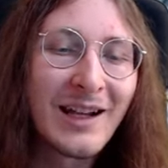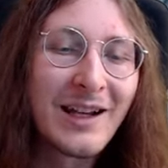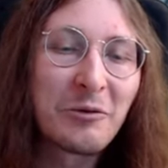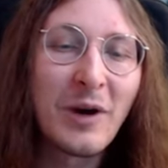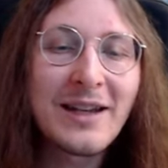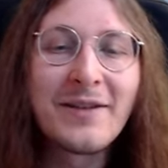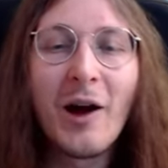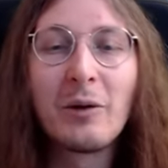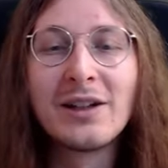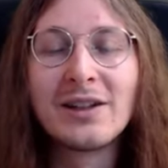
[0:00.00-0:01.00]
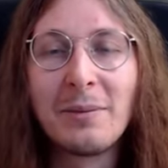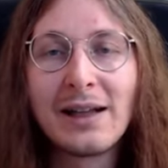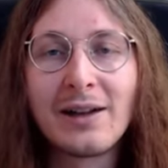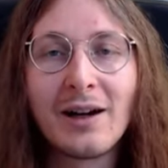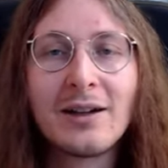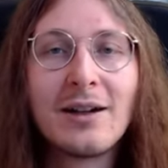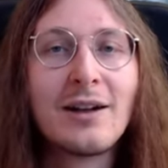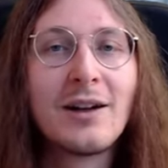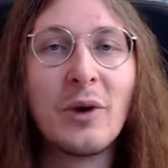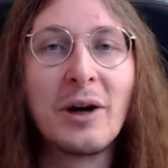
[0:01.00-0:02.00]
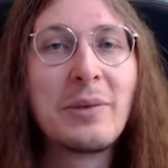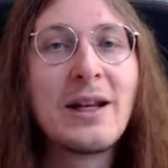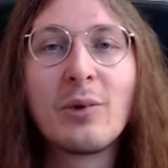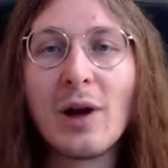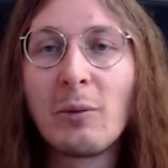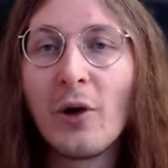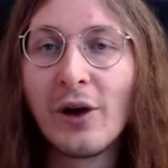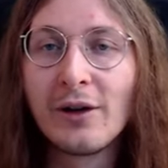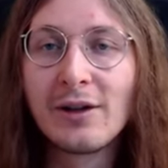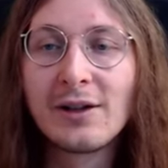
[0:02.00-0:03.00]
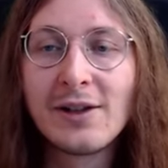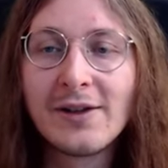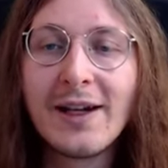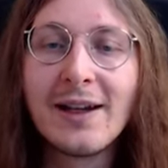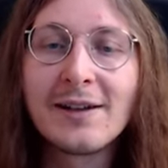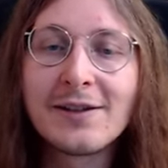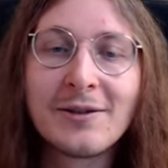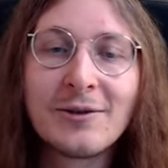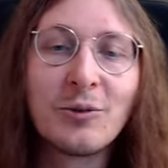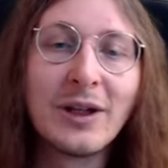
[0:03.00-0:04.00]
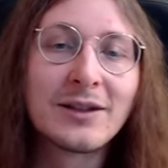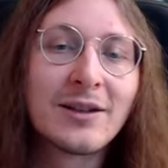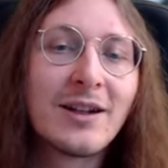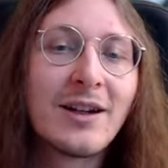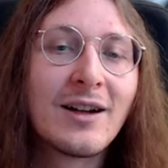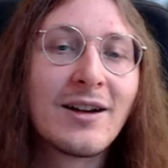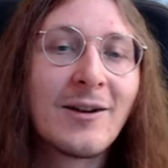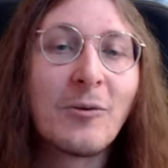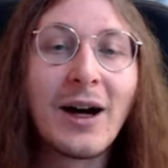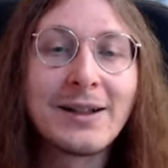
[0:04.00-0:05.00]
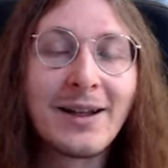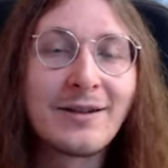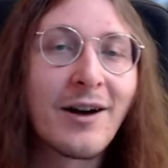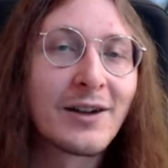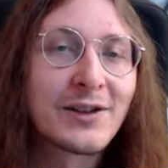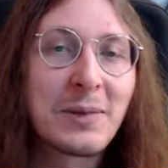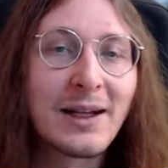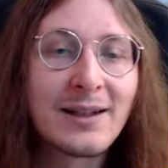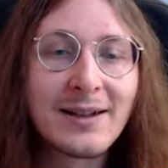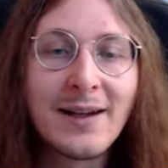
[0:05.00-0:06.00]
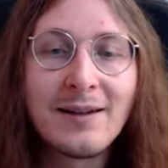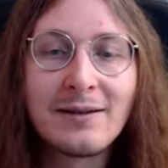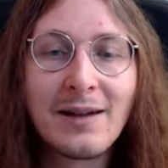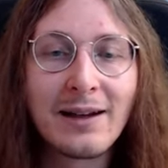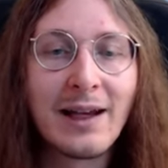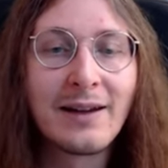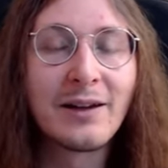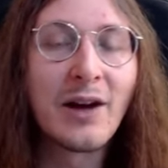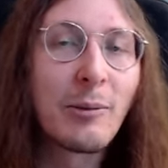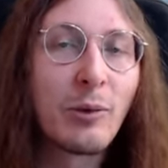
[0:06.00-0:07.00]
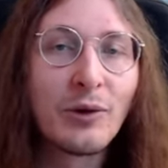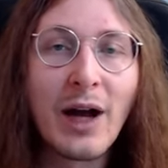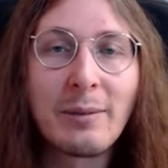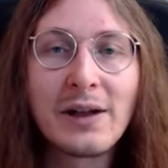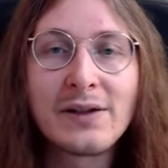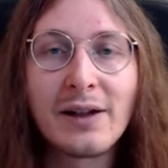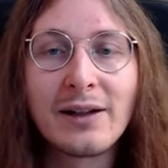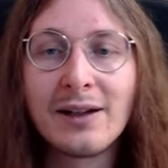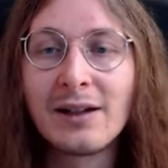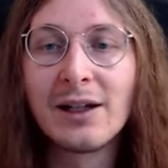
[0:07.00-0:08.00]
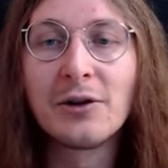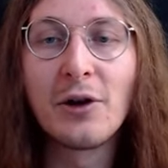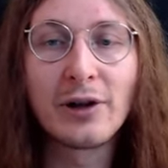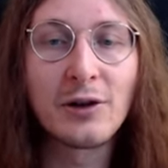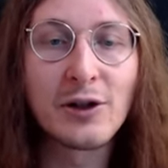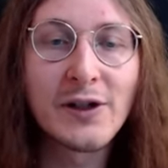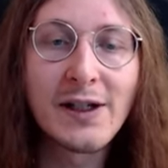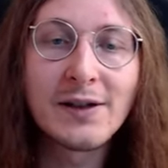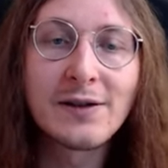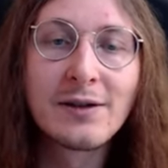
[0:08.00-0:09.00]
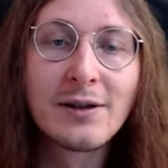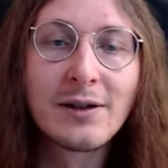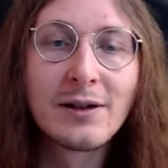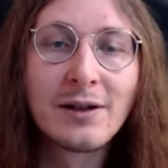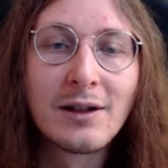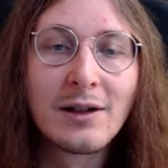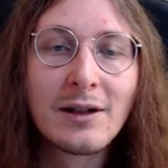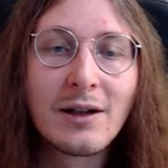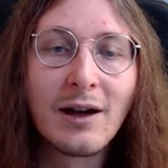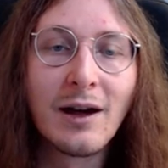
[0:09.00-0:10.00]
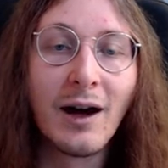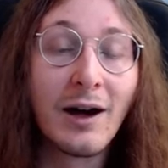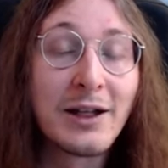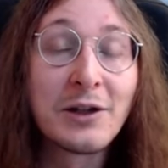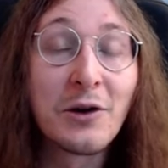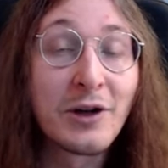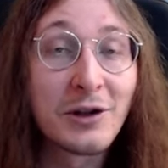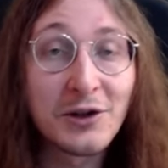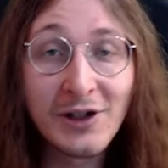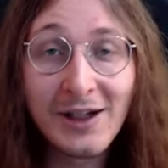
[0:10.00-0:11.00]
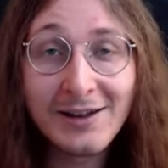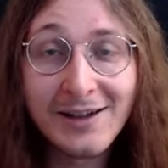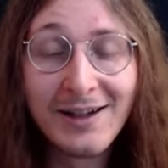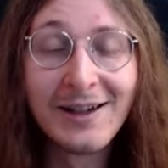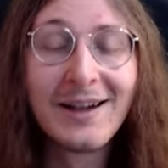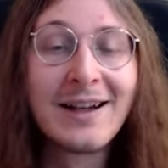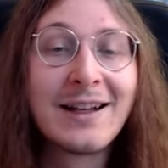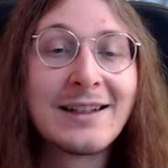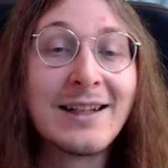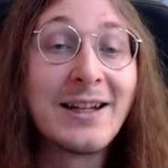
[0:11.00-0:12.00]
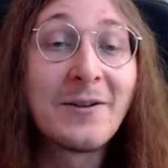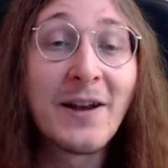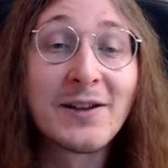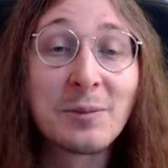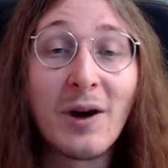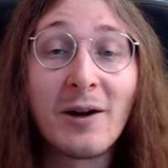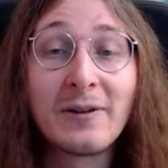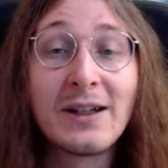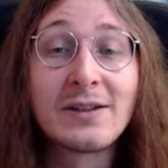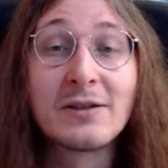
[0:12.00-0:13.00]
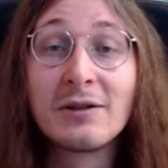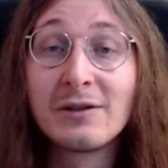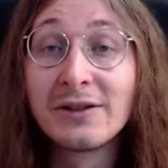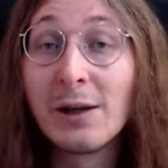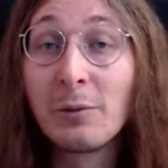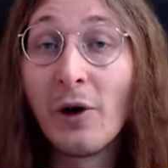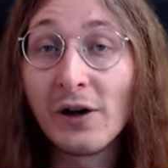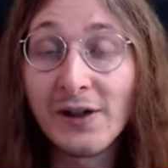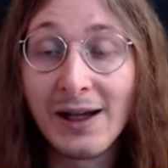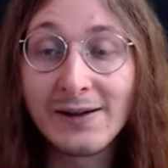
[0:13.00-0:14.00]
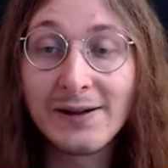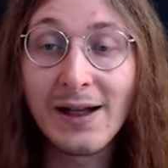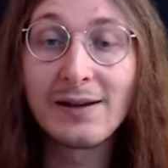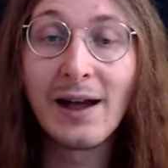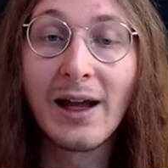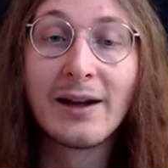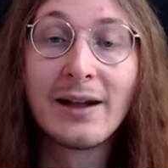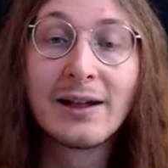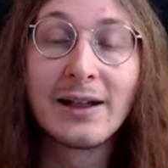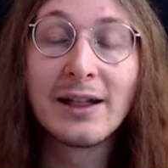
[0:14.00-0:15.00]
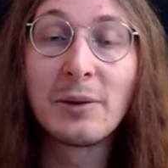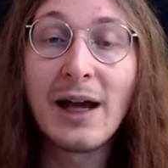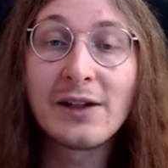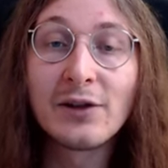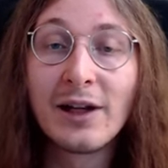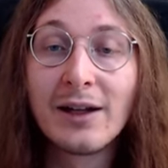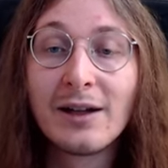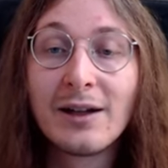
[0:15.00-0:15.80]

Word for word: right now in the meta, where people avoid shields with White King Narcissus being a thing and getting double damage and ignoring your shields, the defense buff is still works against that, and it will actually...